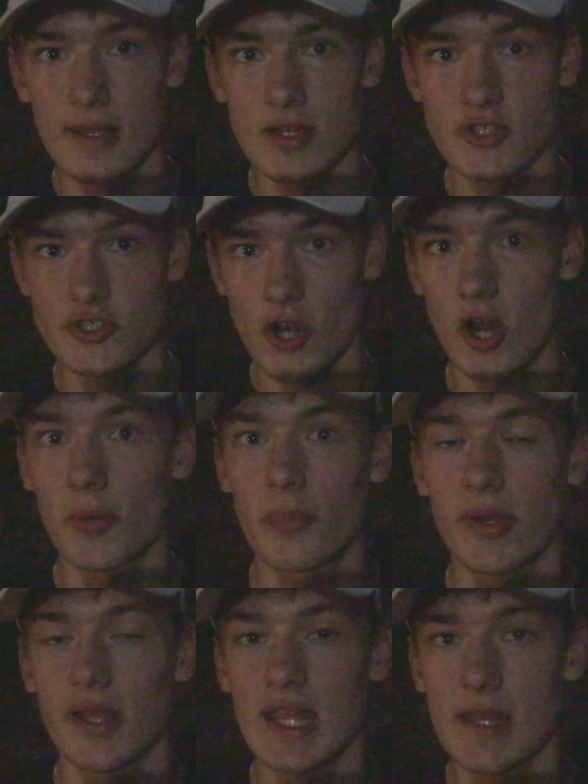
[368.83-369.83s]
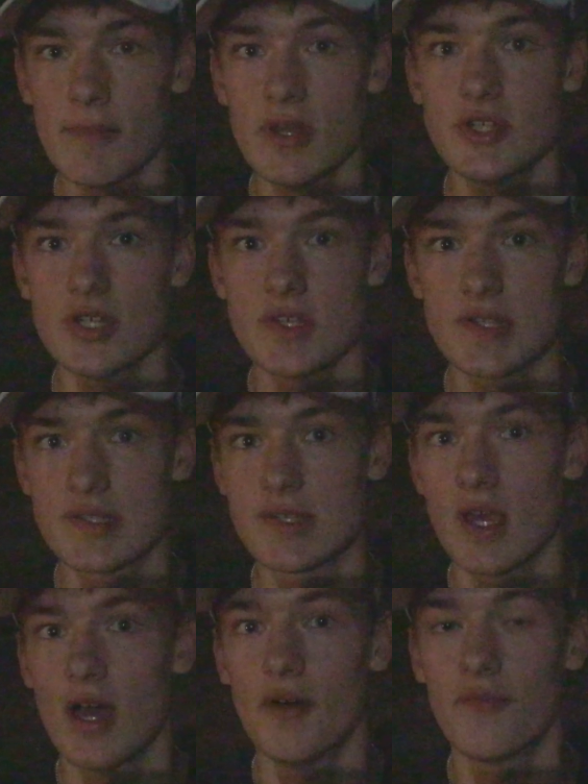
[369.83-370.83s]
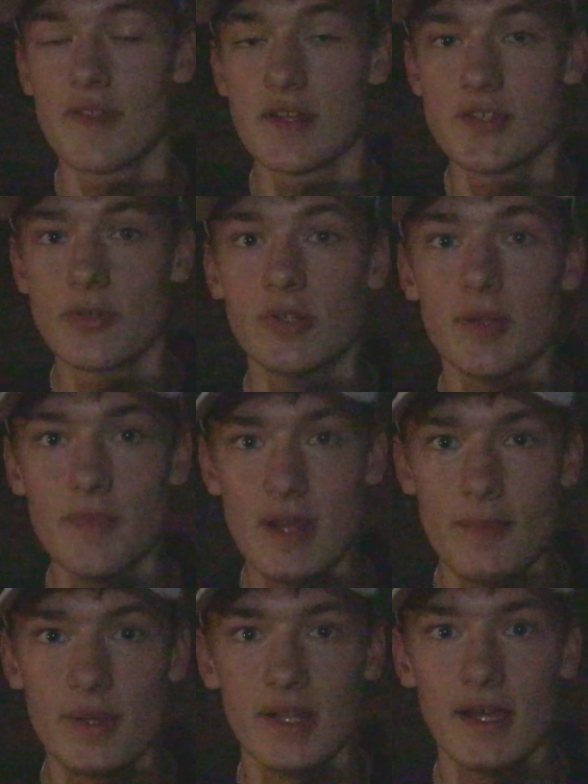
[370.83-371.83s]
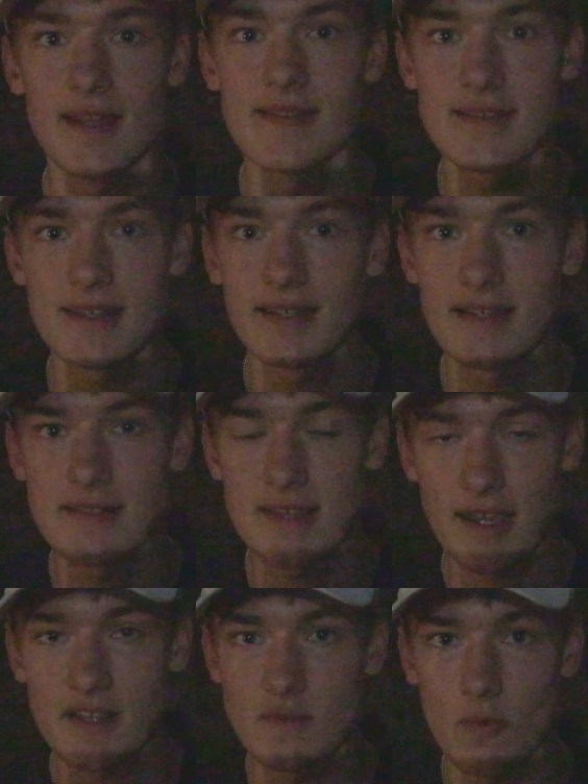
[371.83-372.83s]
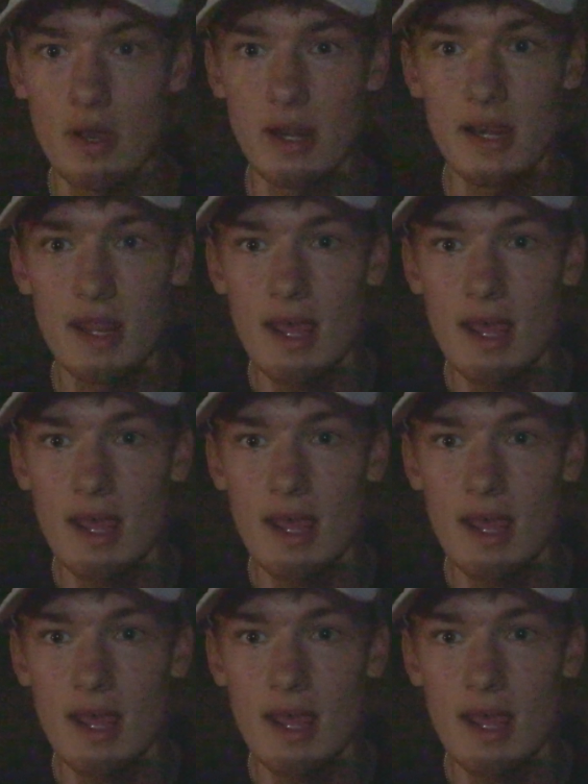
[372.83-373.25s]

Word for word: sharp images of the Tulip Nebula and Cygnus X one.